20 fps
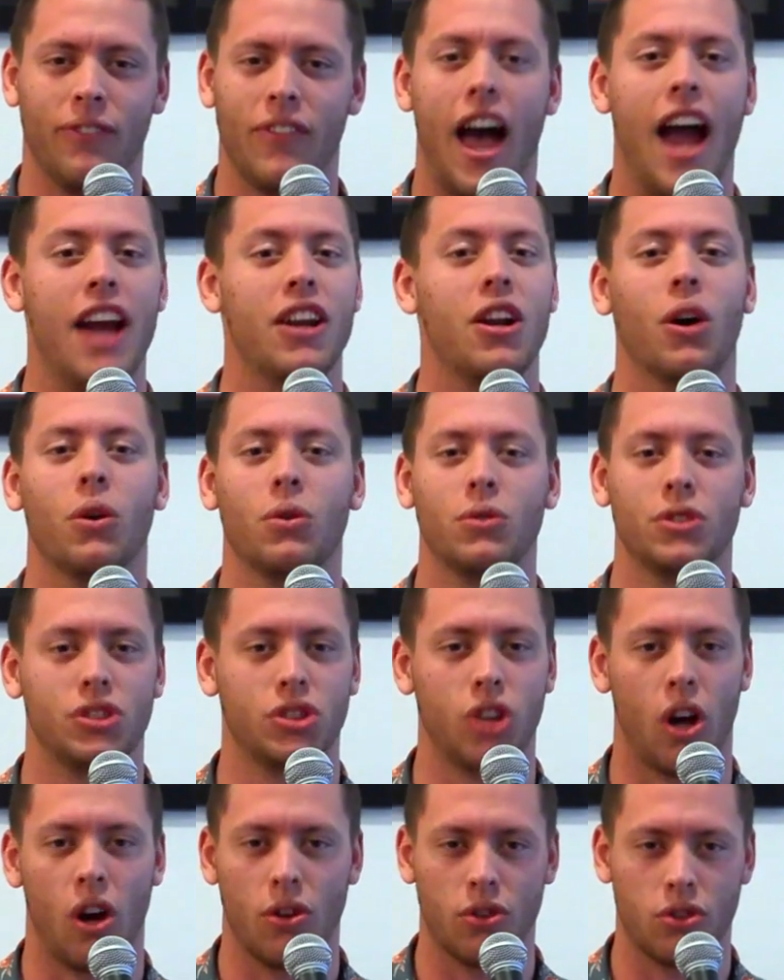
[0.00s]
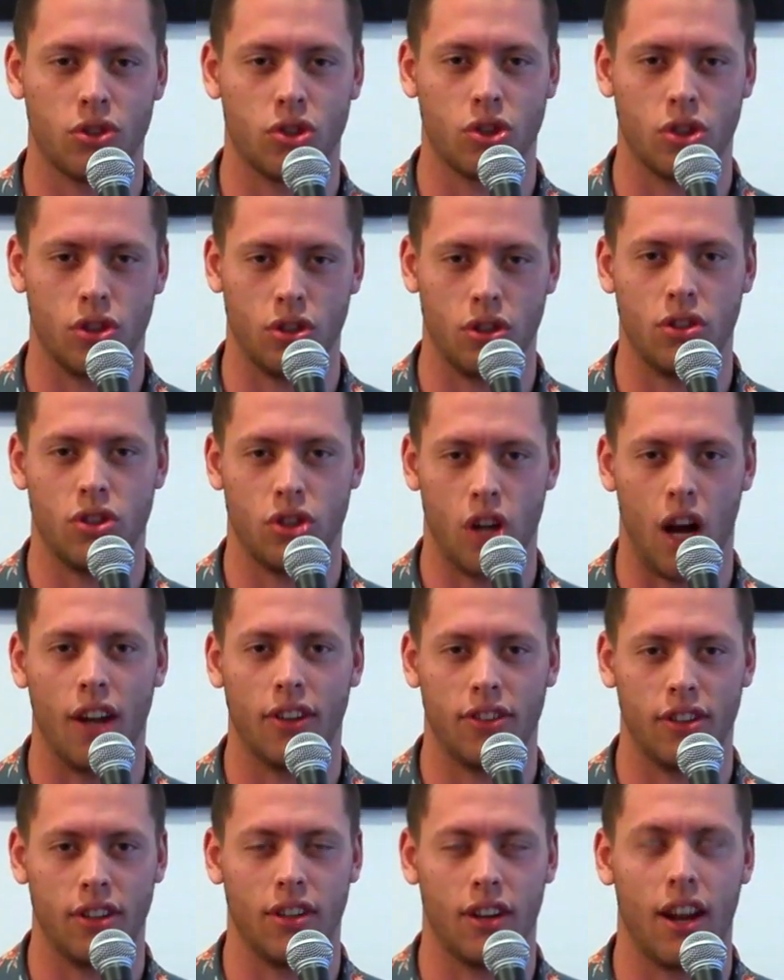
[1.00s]
I know Charles
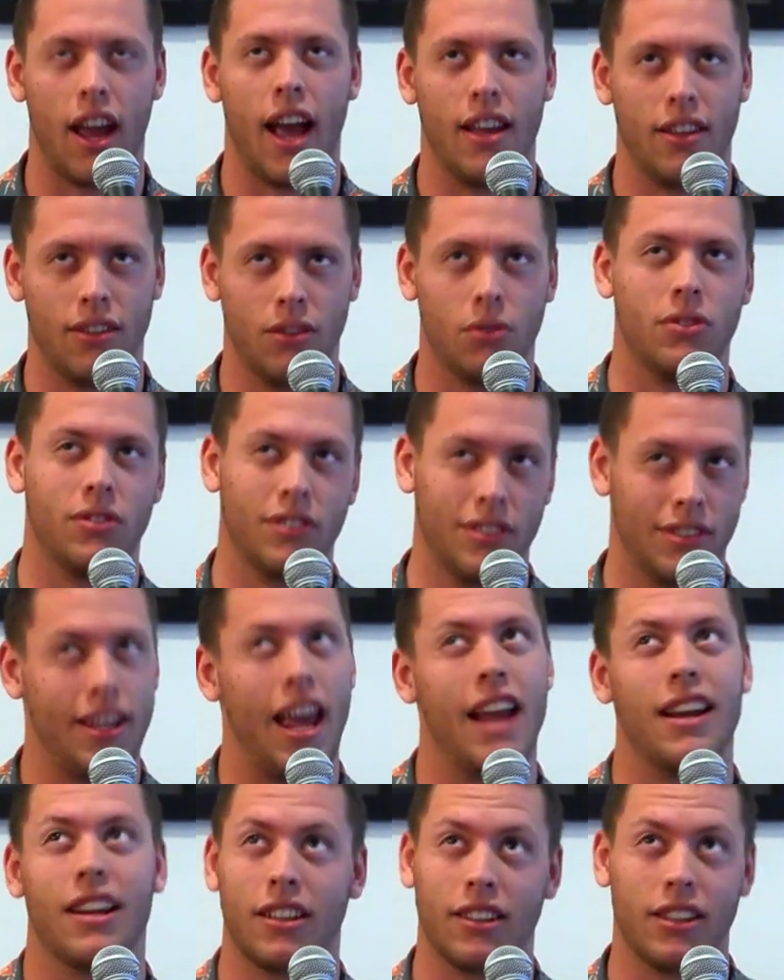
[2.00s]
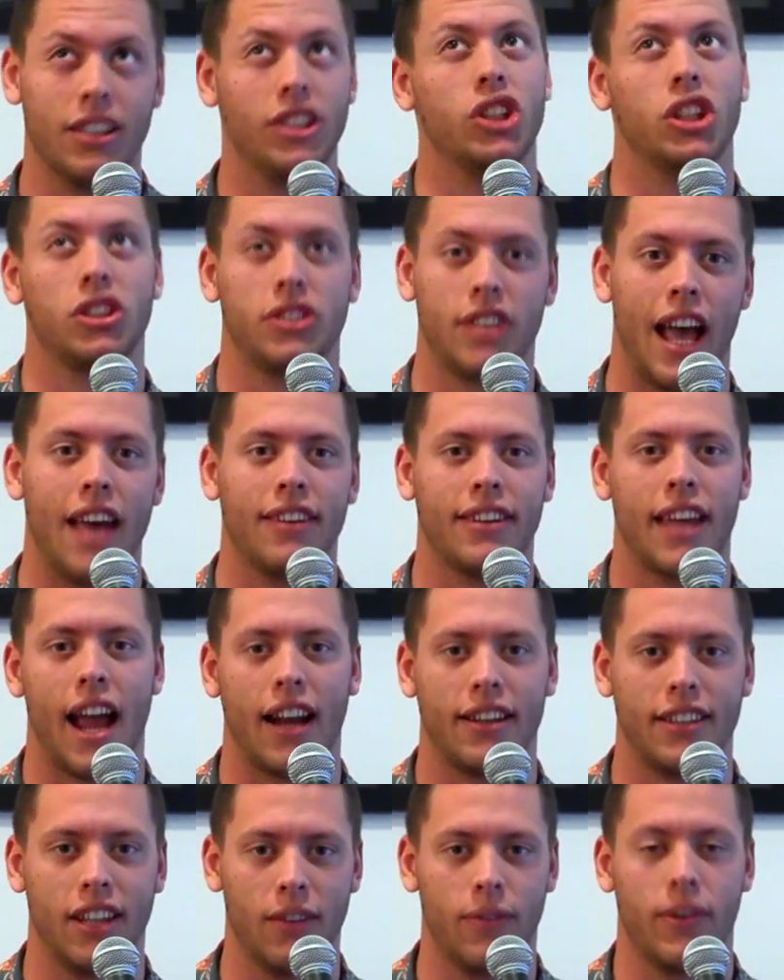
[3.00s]
Johnson is technically just as
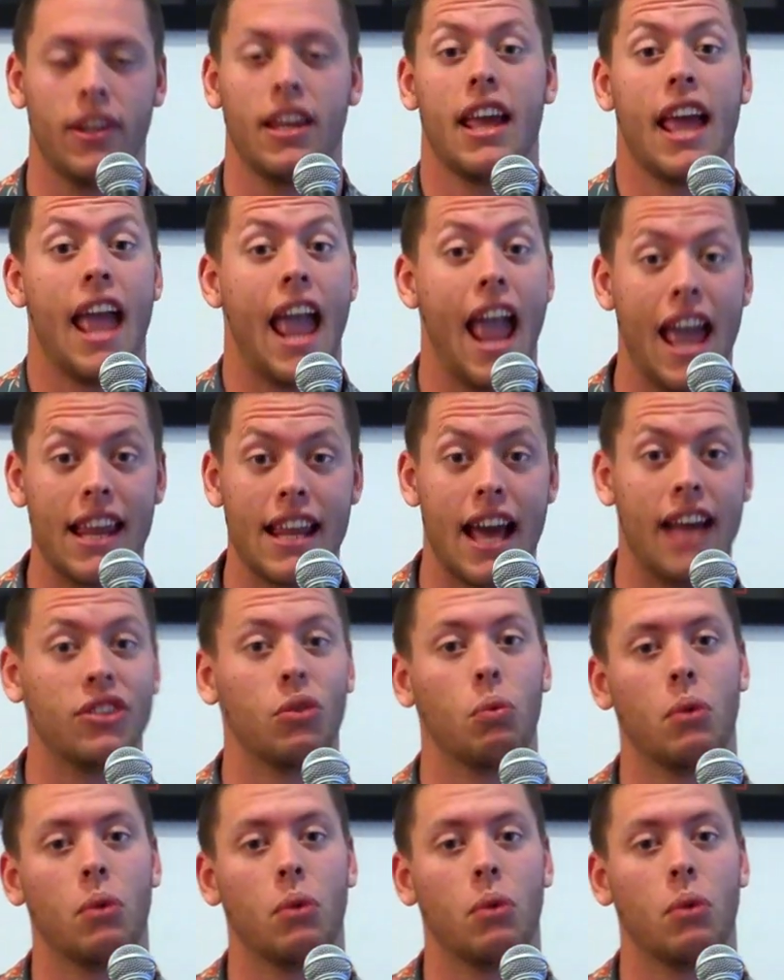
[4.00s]
active and has a